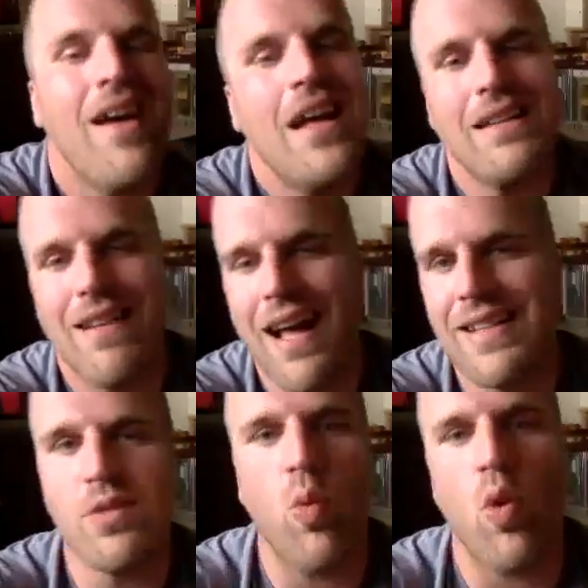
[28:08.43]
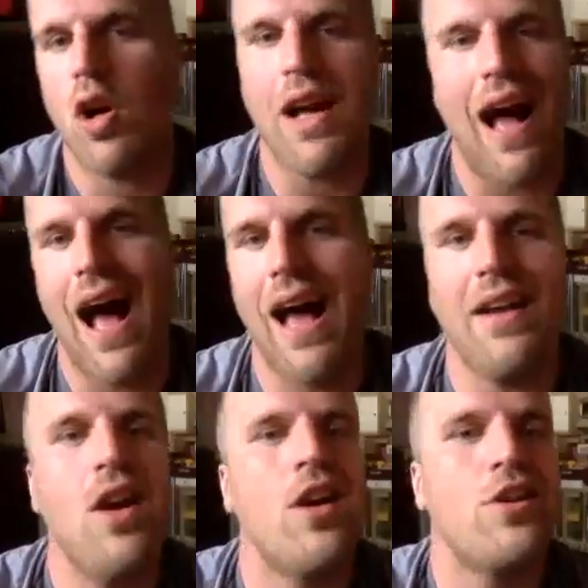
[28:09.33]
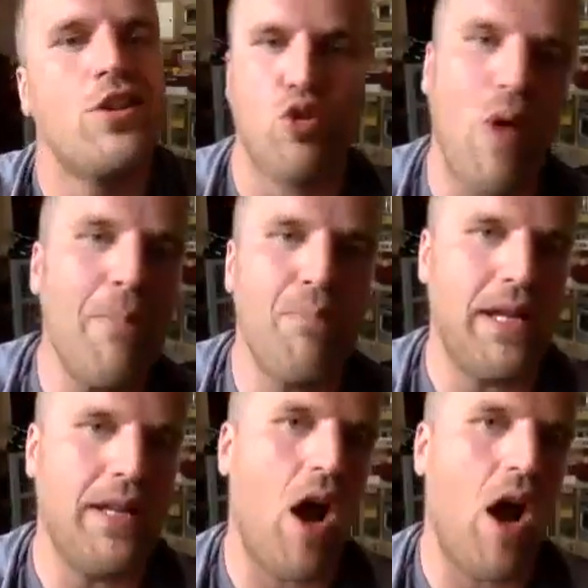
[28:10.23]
Let's work on shrimping.